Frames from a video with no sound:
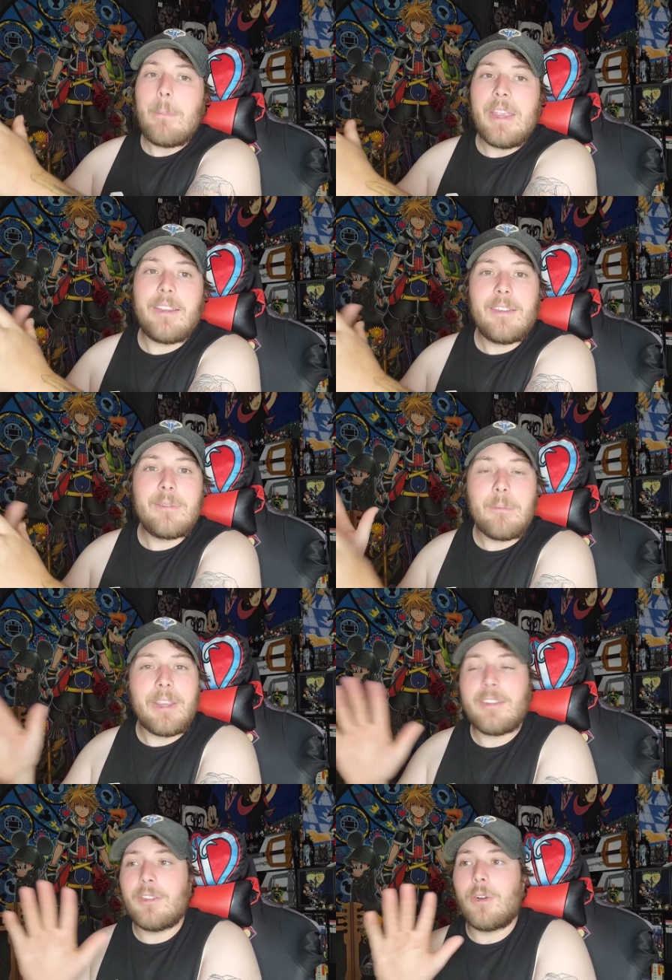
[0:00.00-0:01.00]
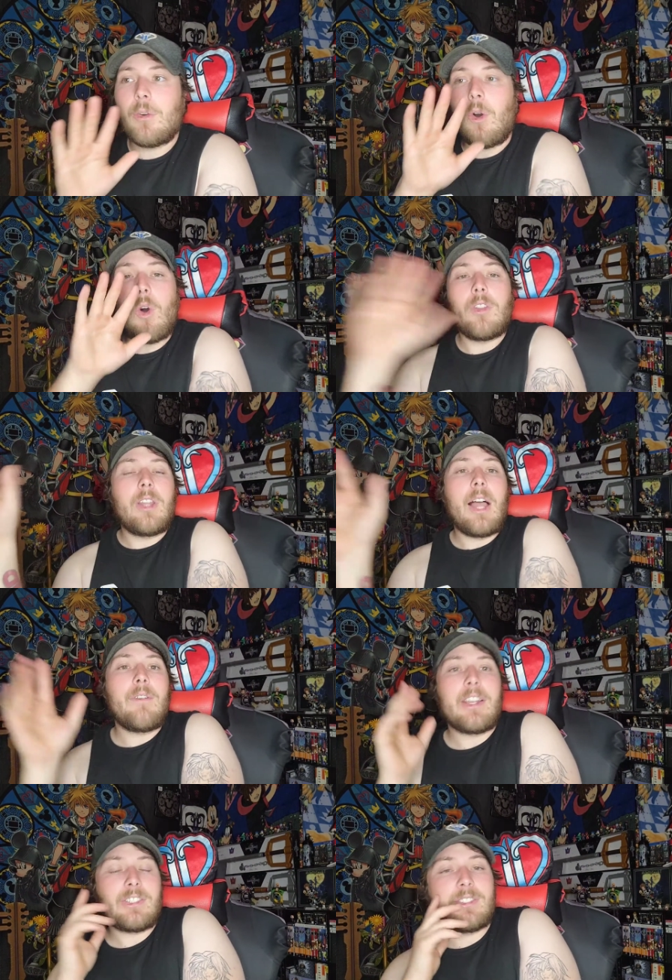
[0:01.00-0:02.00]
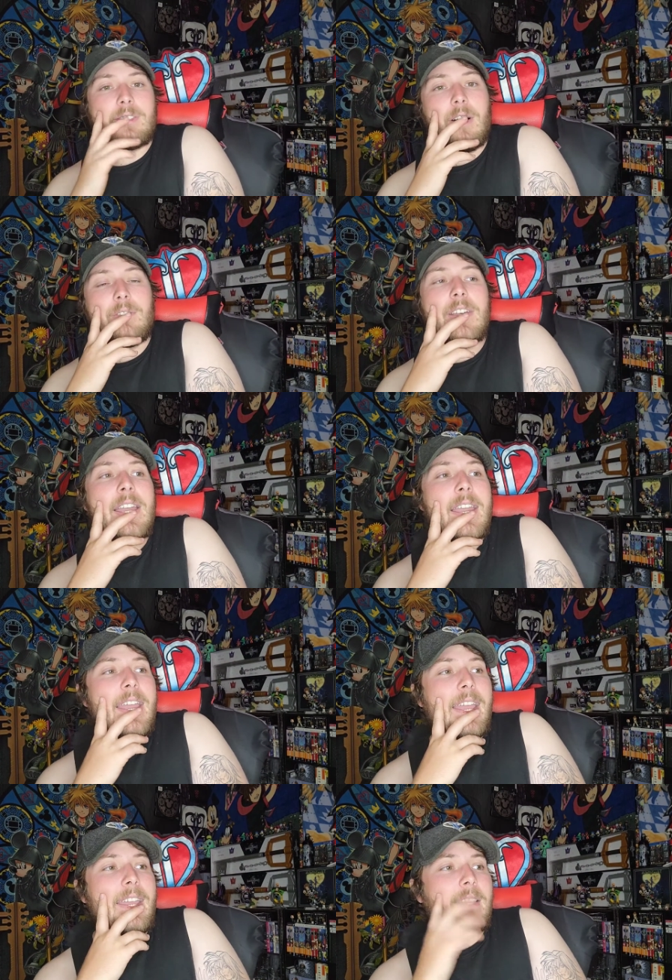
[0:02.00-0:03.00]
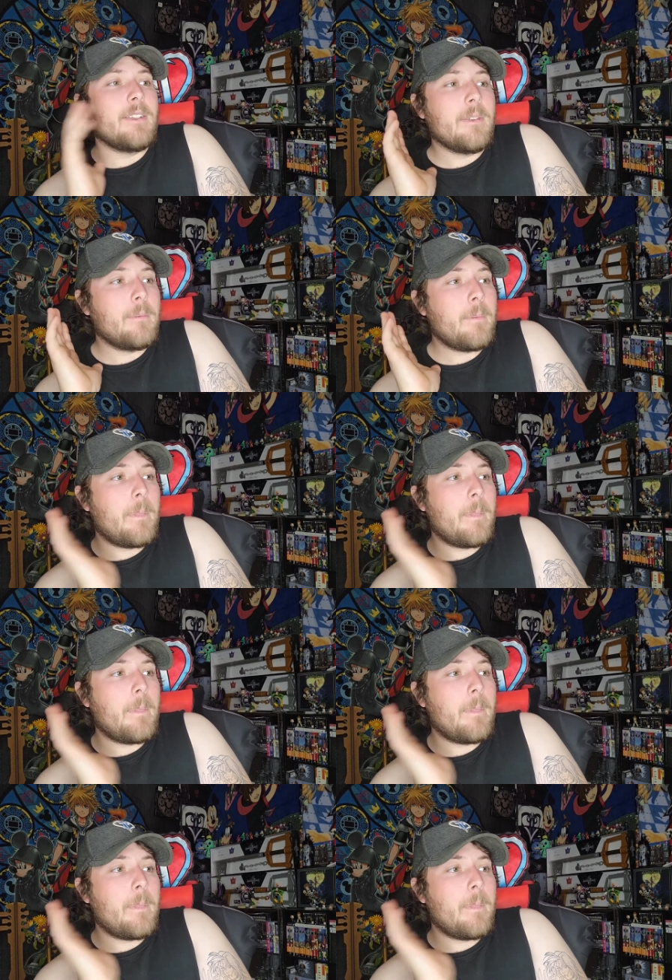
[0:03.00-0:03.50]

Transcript: make make you know all the live action stuff and